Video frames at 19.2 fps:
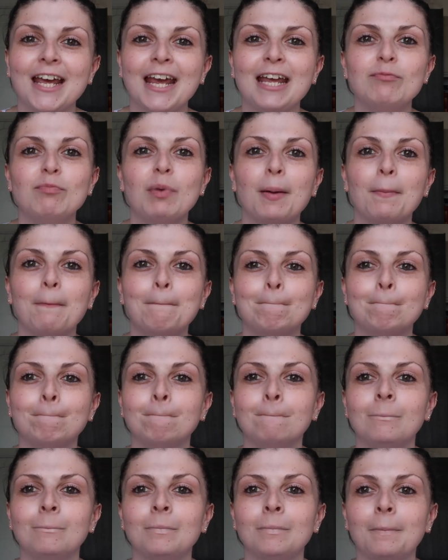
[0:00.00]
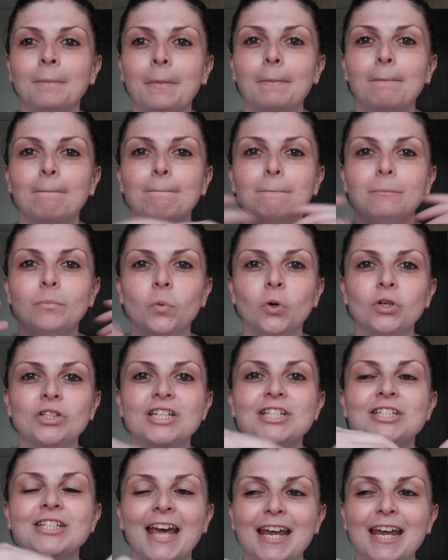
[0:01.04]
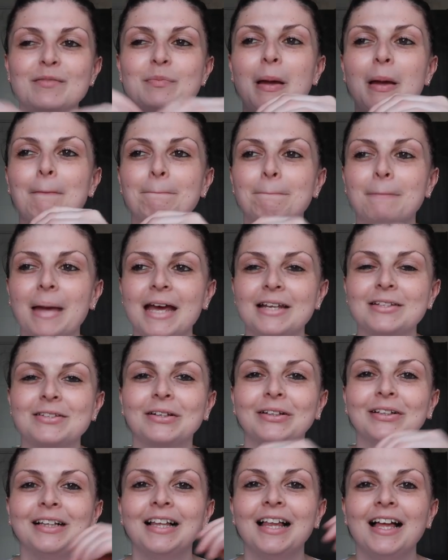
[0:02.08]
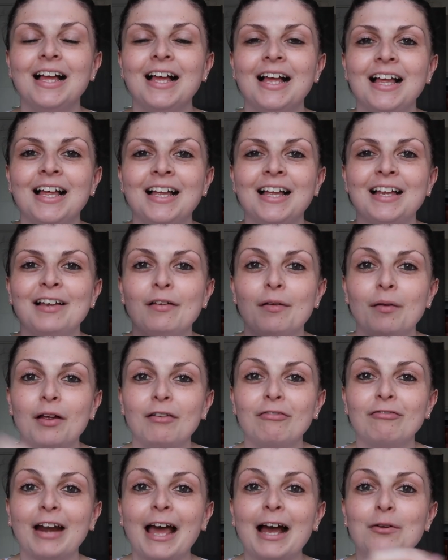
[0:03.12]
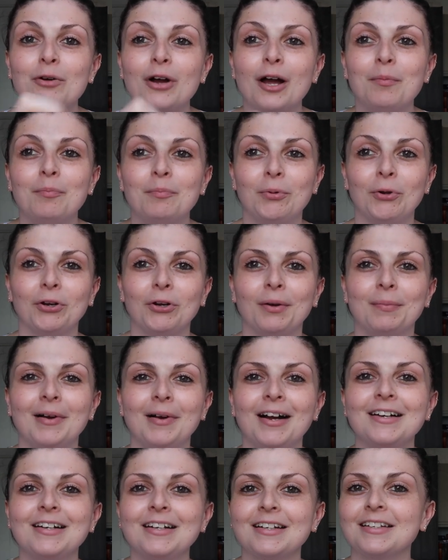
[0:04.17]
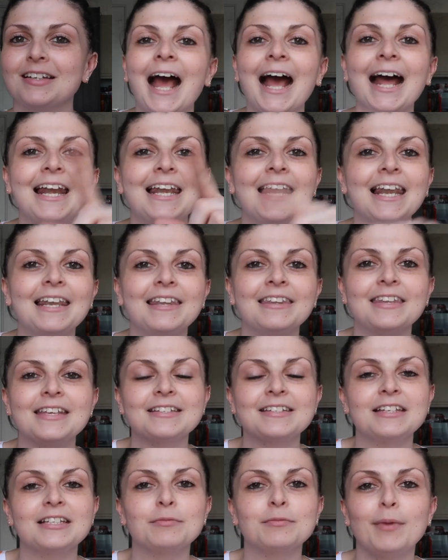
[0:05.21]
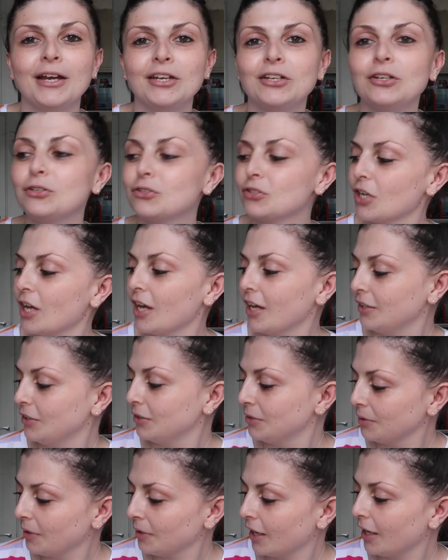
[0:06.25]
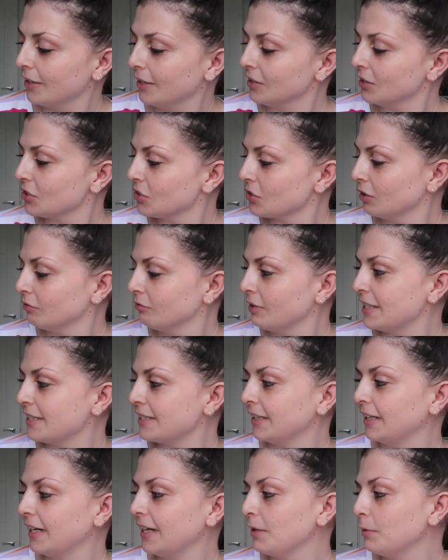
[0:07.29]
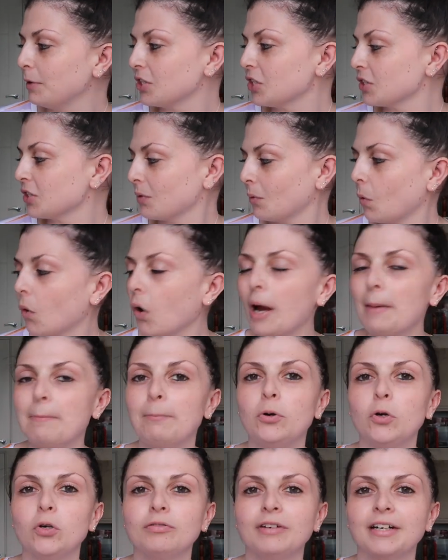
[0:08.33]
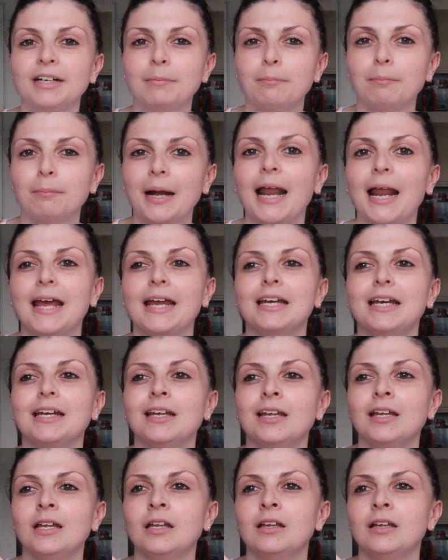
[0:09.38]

tape, washi tape petal flower bookmark. And this is my new journal that I just got recently, which is quite boring and plain,